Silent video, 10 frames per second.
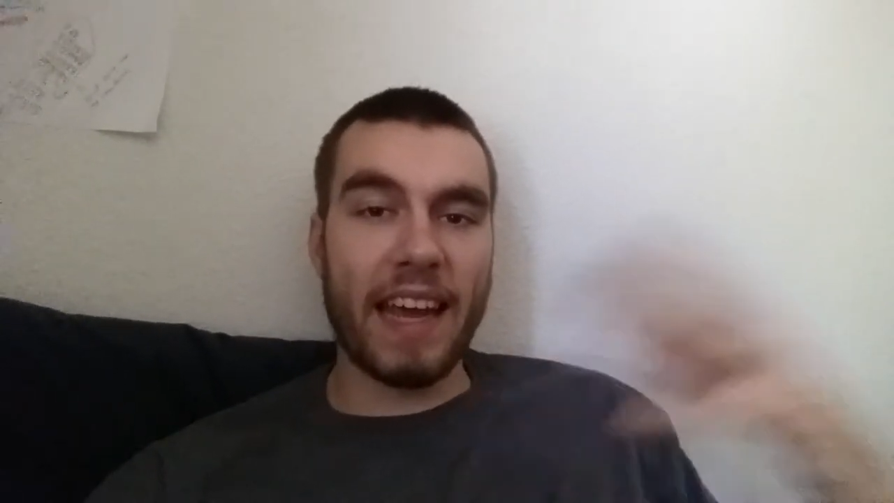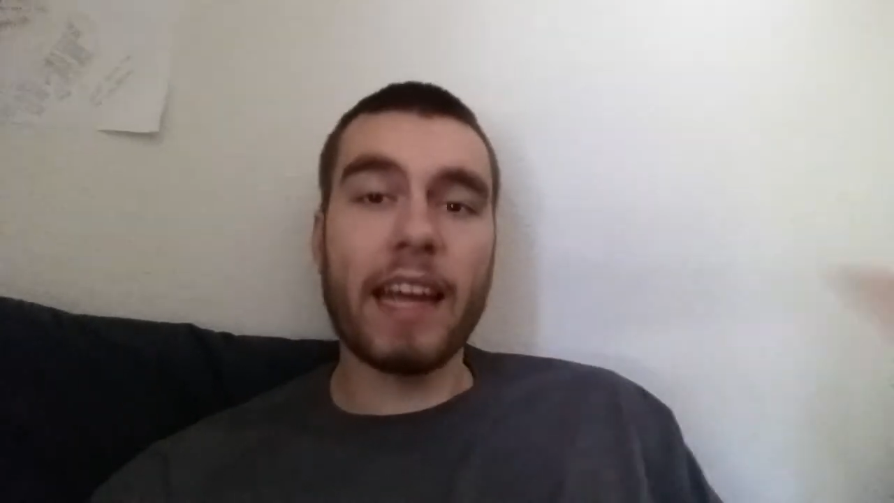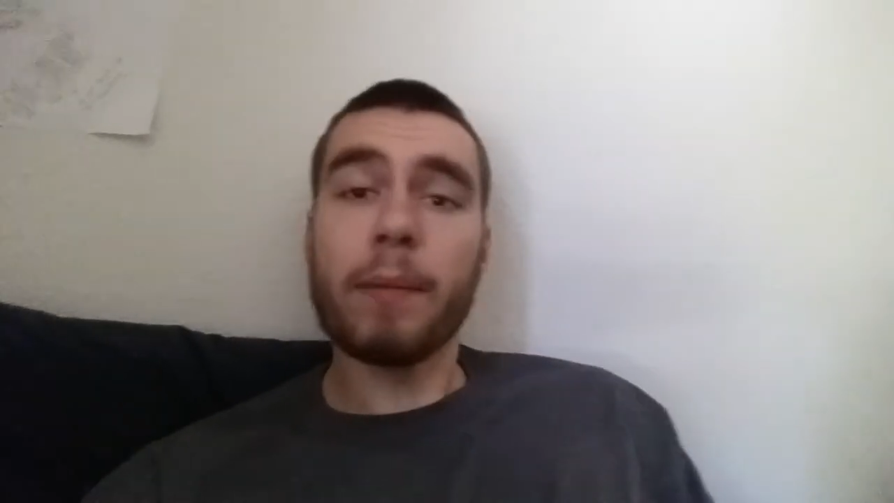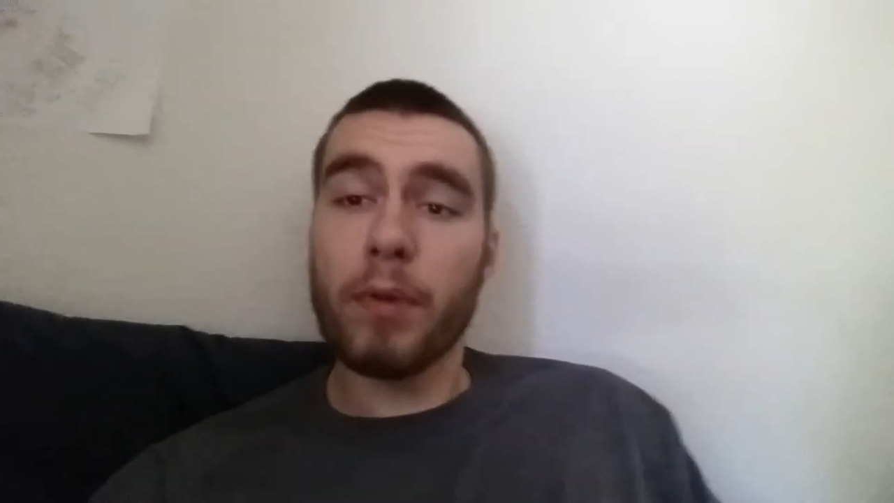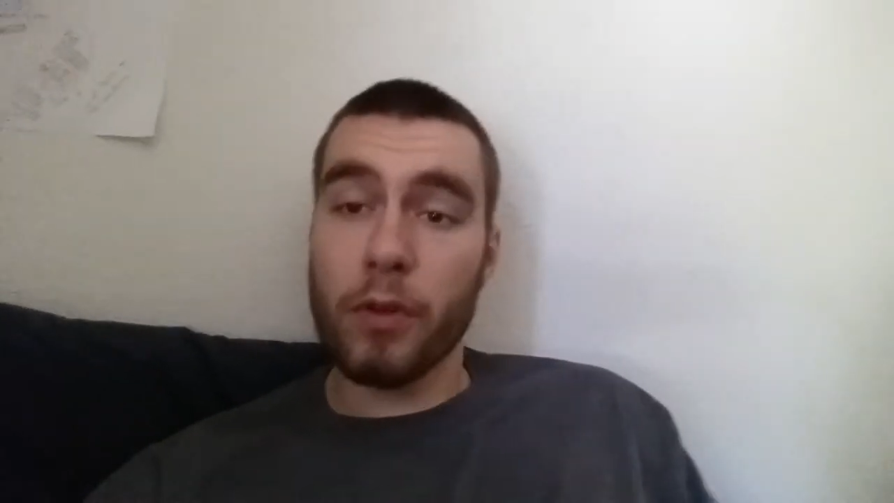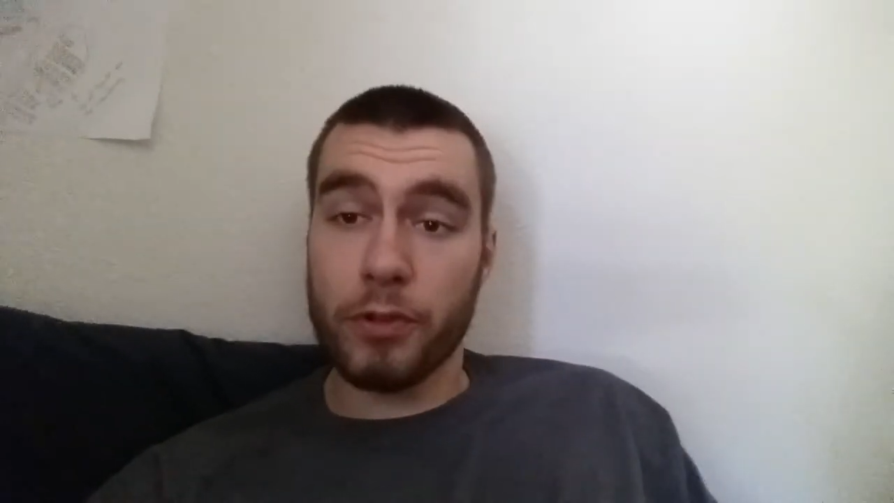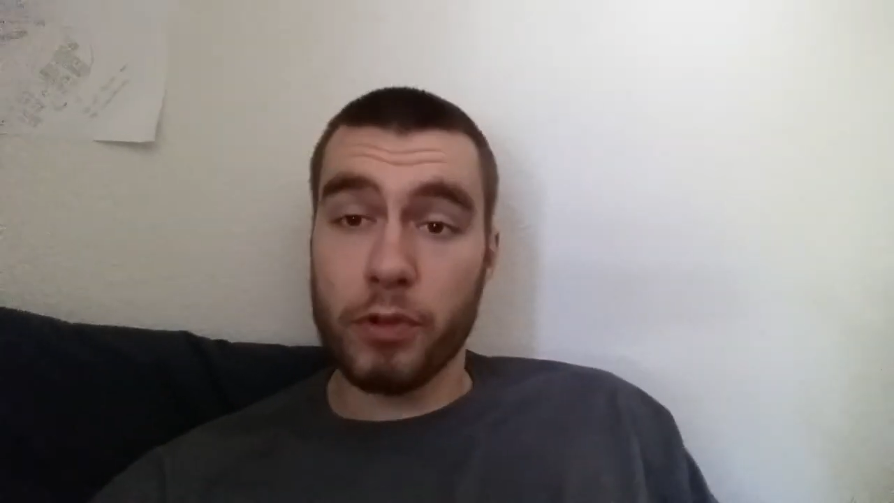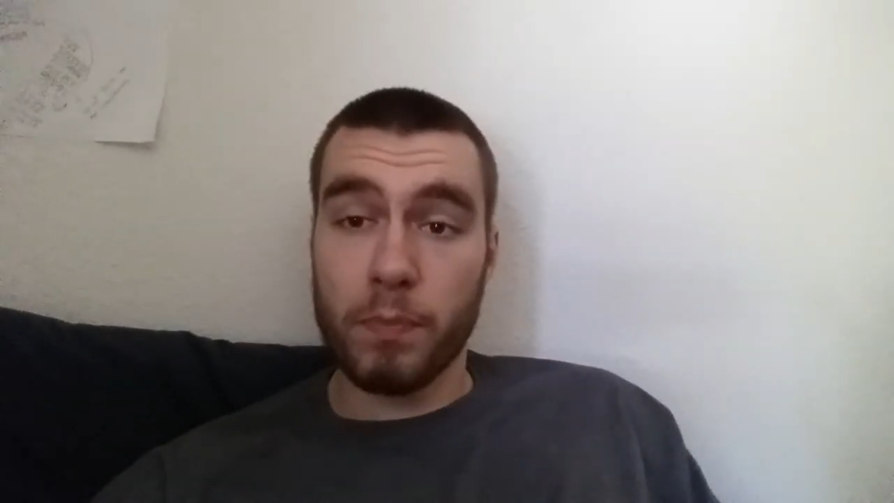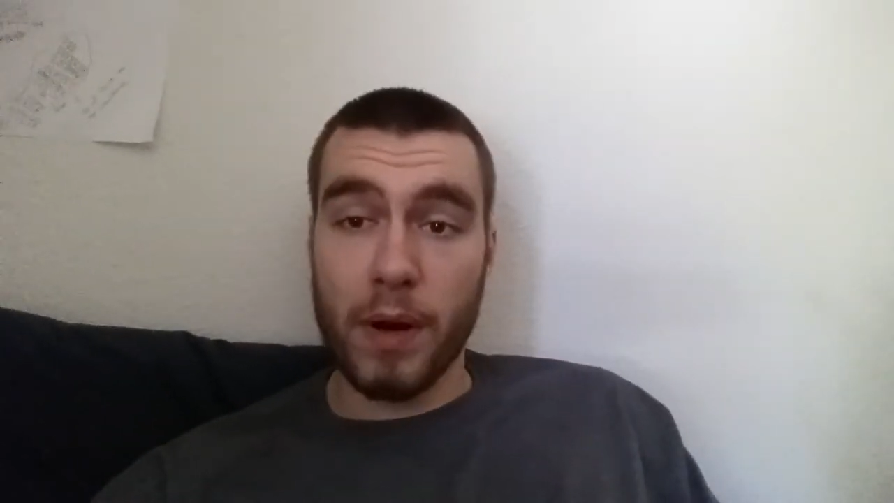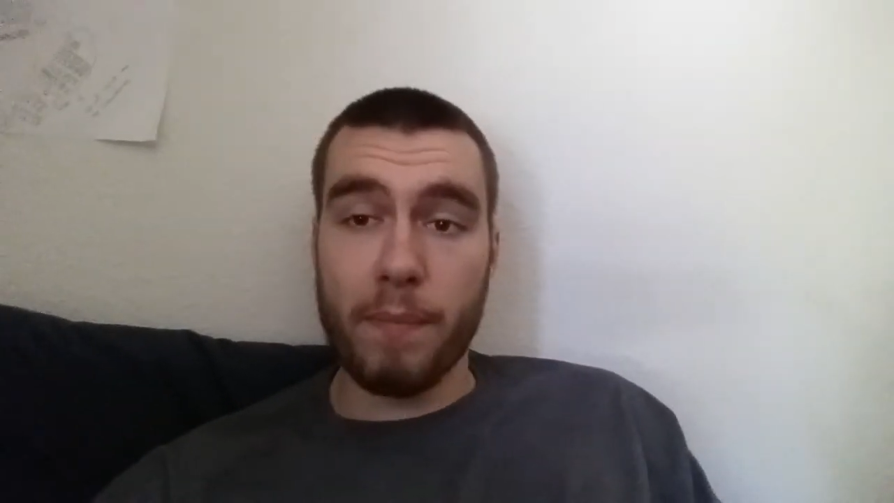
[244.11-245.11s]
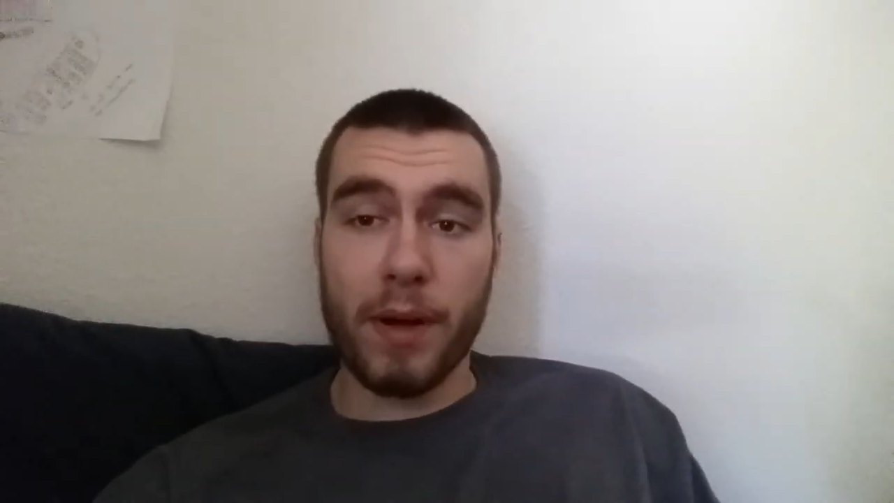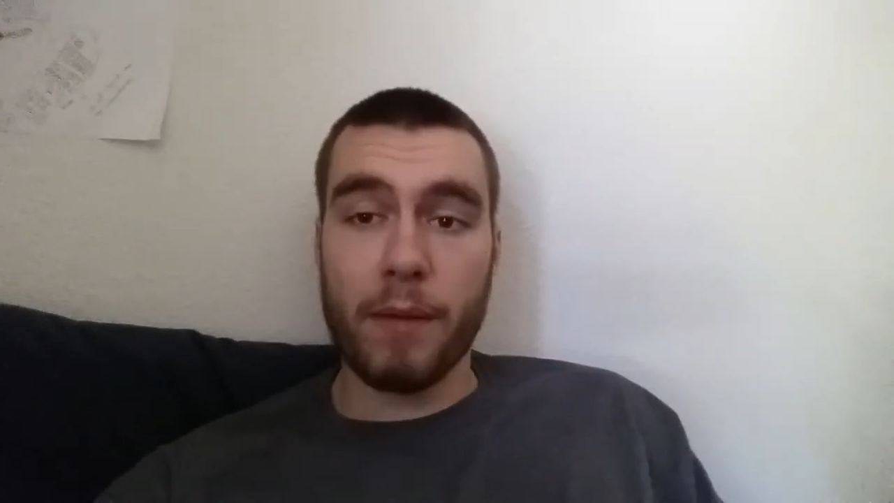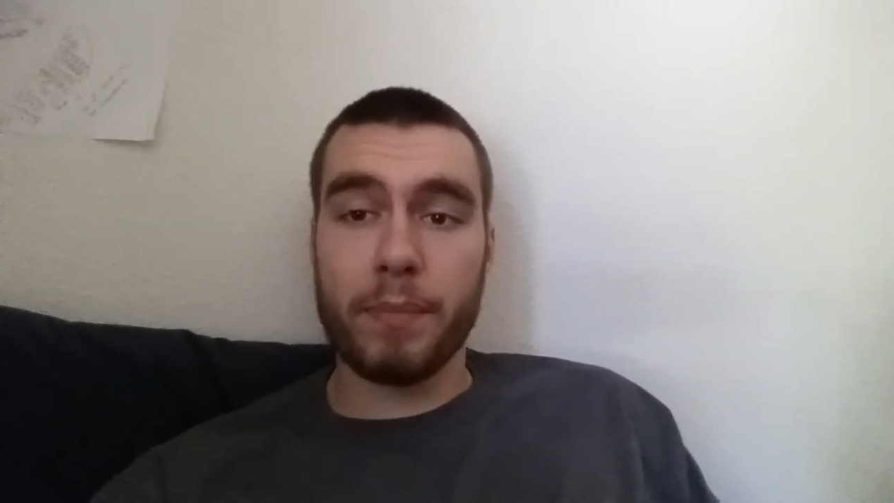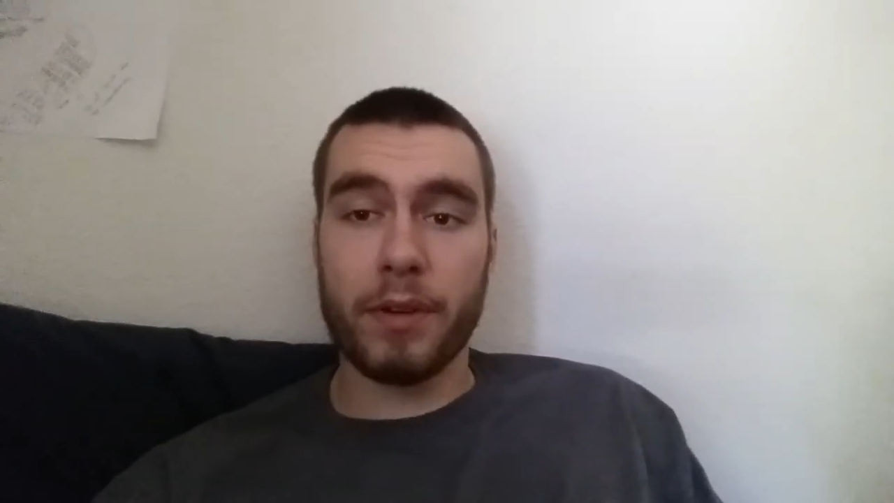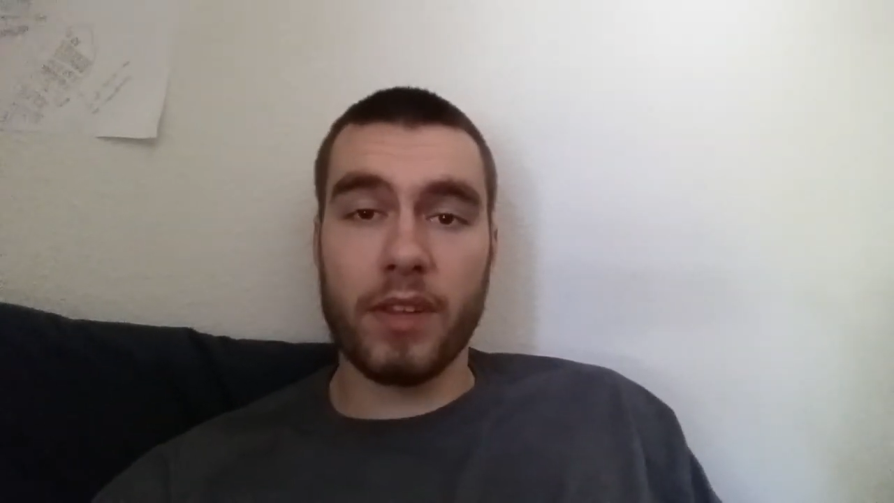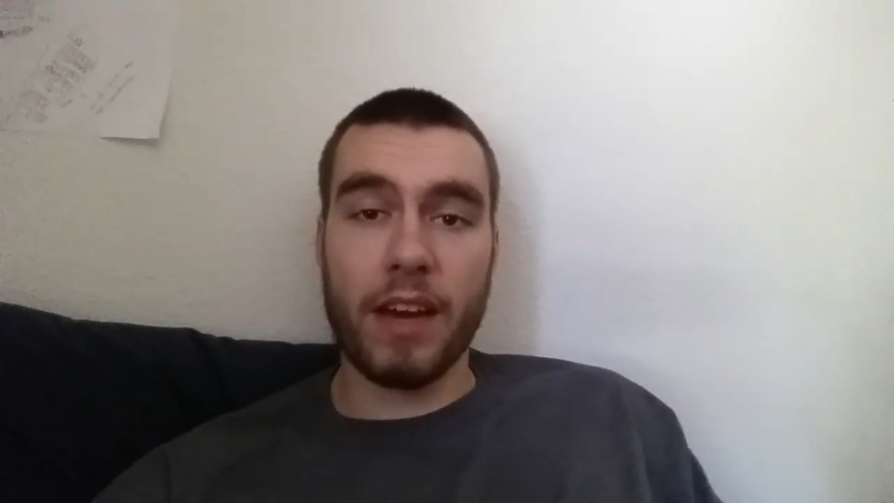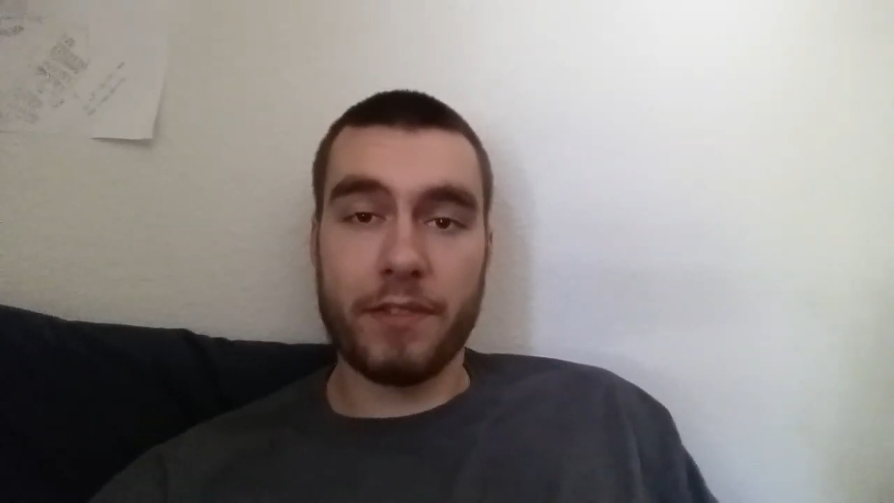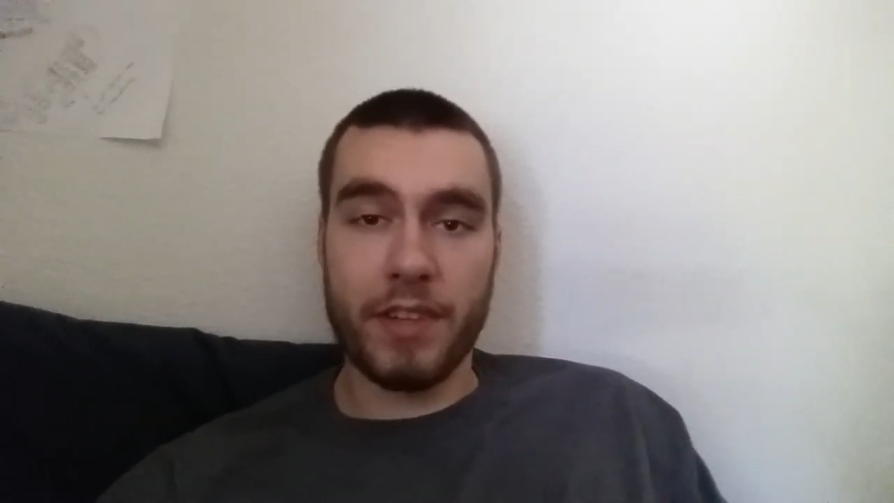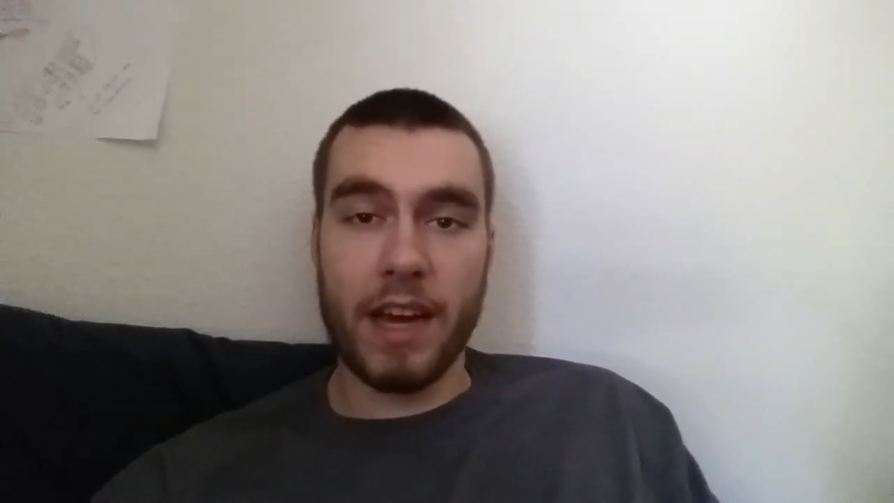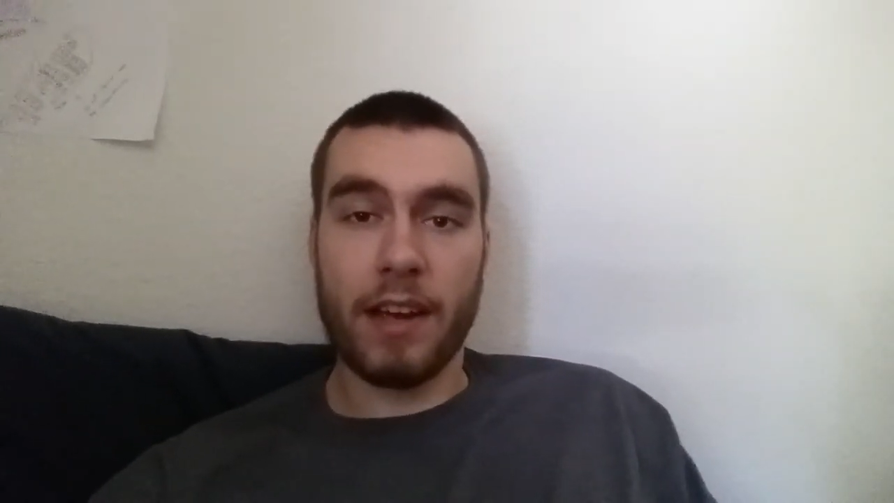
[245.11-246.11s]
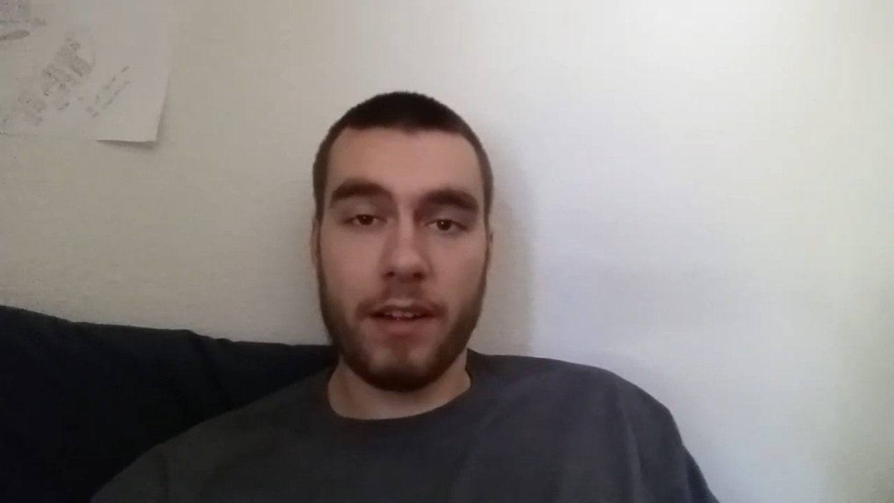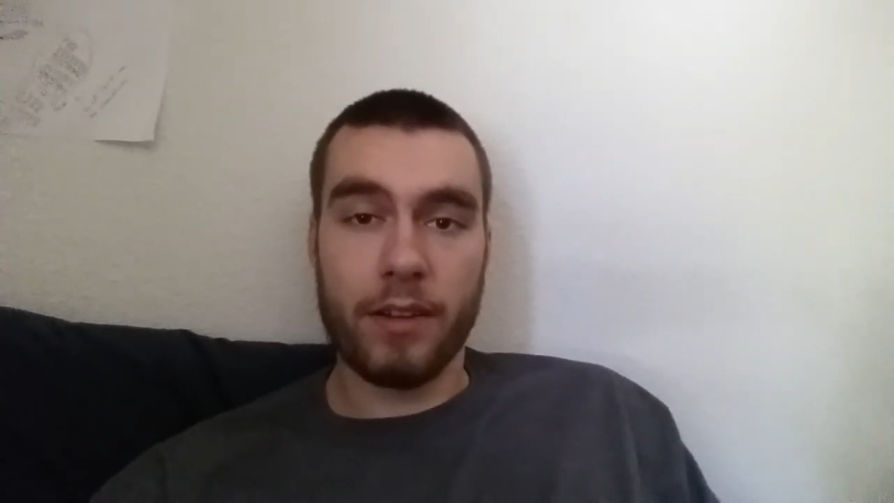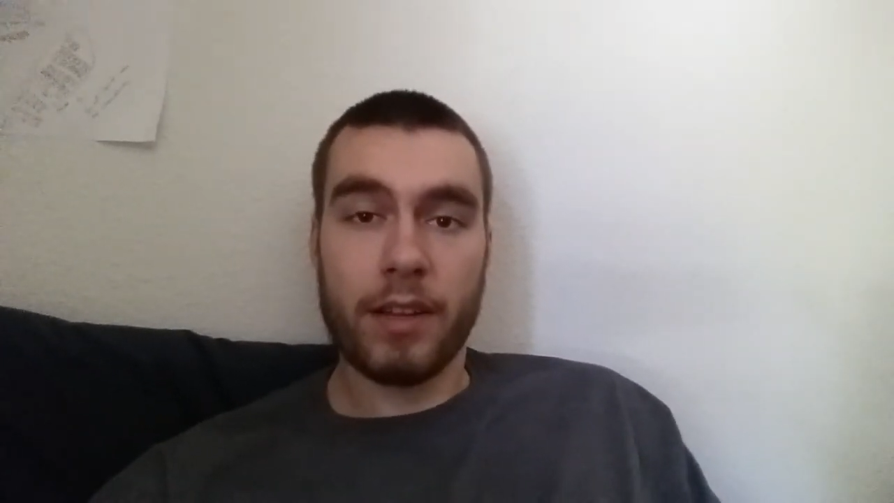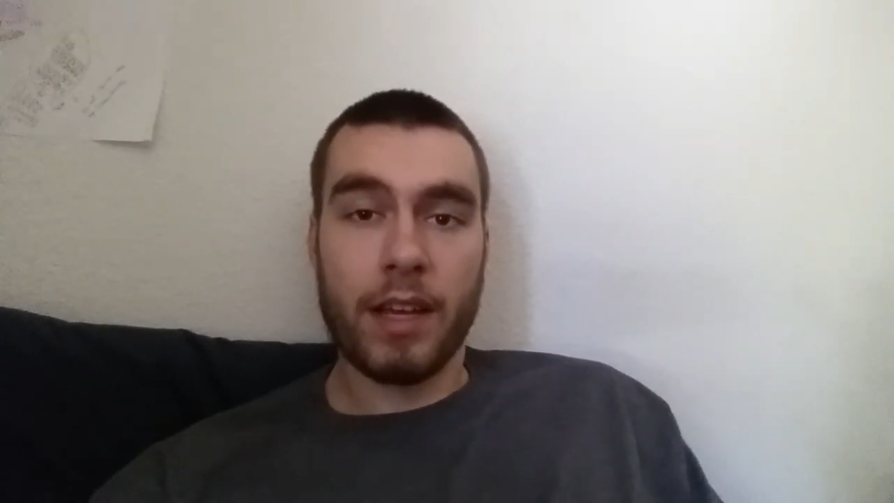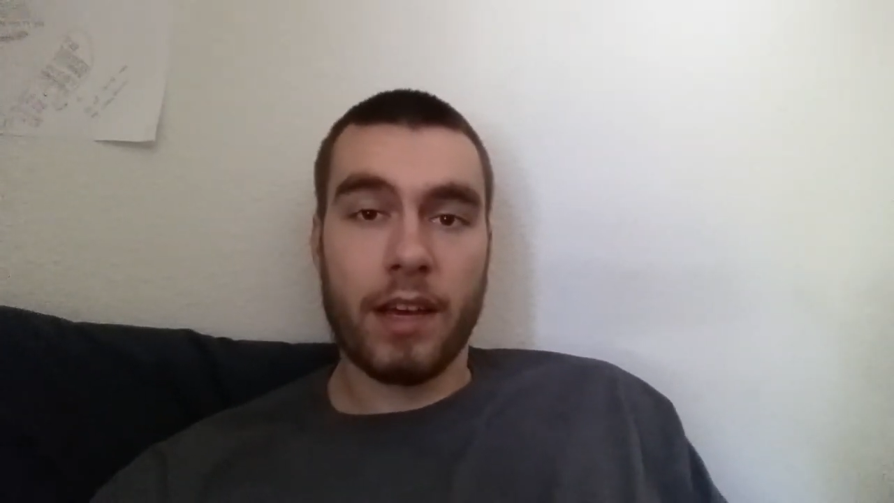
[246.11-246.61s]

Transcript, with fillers: able to bump up your lifestyle